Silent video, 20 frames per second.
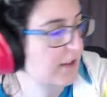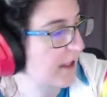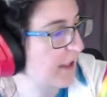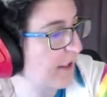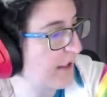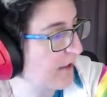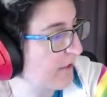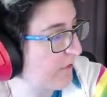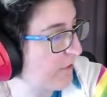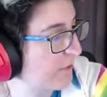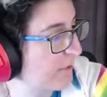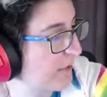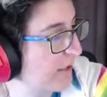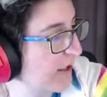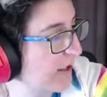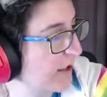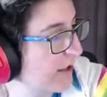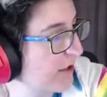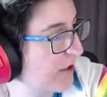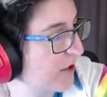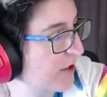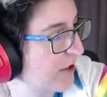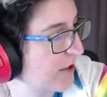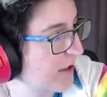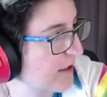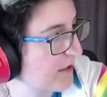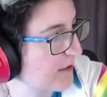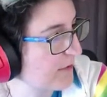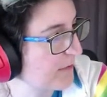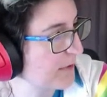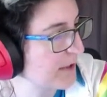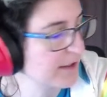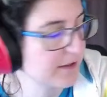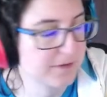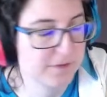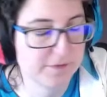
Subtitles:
And then from there, you click Submit.